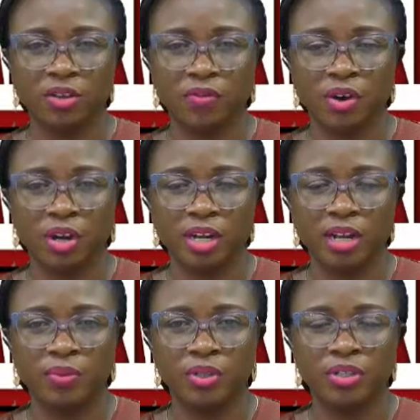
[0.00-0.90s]
FONGOD.
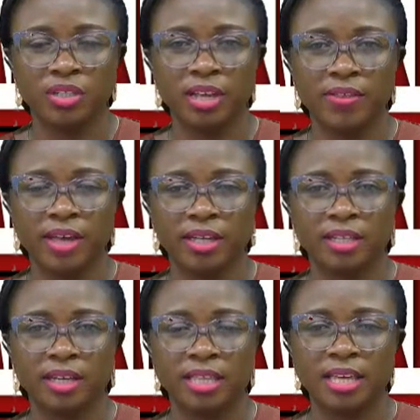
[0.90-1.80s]
And would you say that
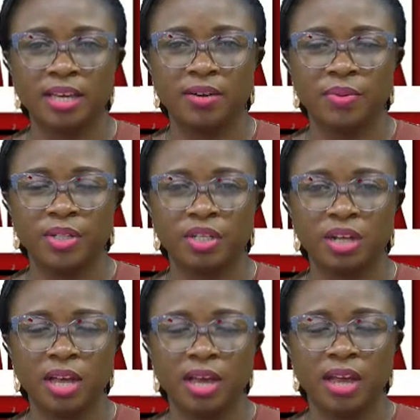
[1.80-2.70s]
the region,
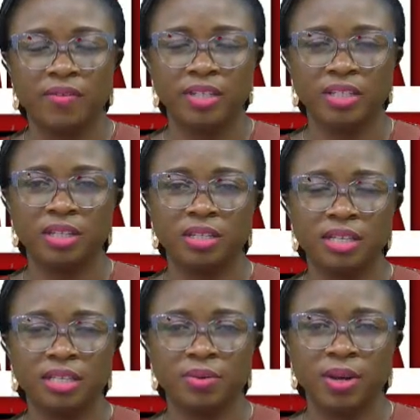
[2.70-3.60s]
ever since
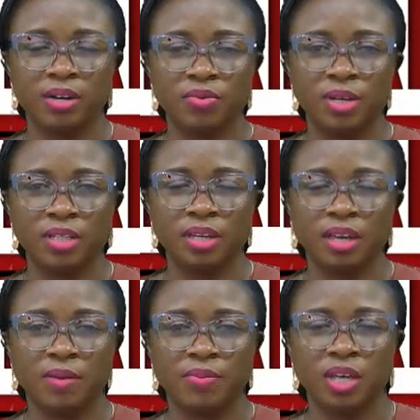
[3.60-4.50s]
these three countries
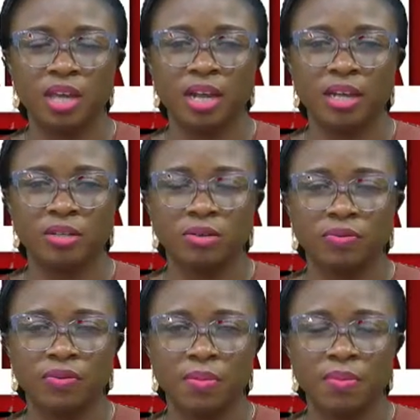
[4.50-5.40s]
came together to
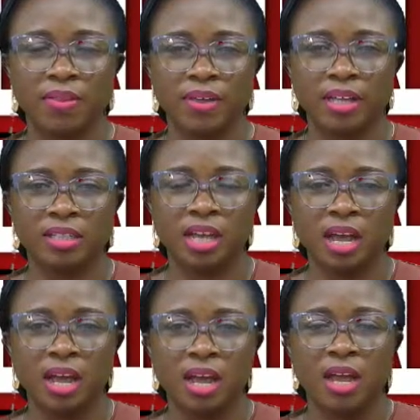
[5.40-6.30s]
form
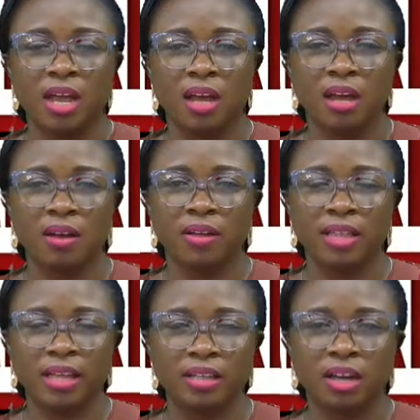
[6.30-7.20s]

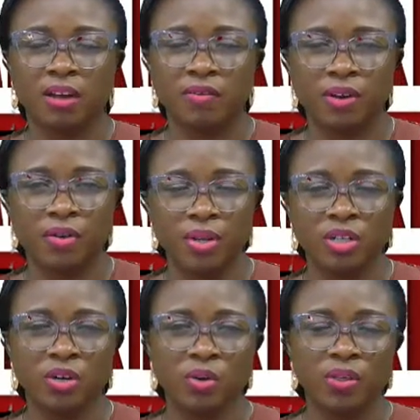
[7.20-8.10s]
that
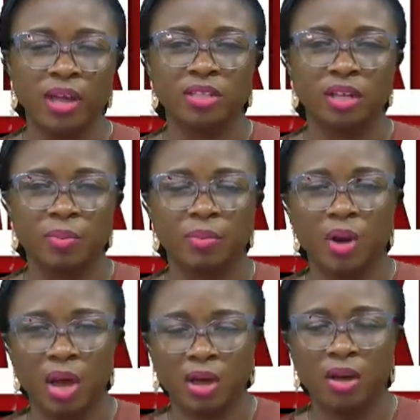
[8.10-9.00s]
confederation or that
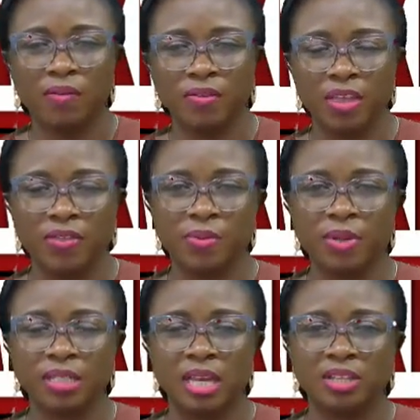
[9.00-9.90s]
bloc of the
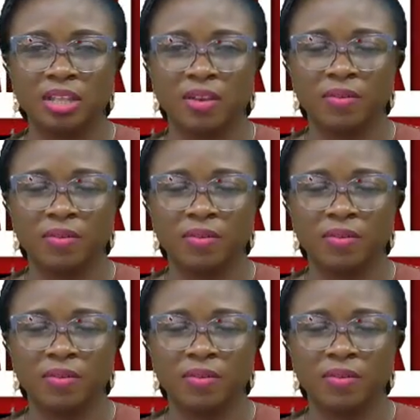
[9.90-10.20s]
three states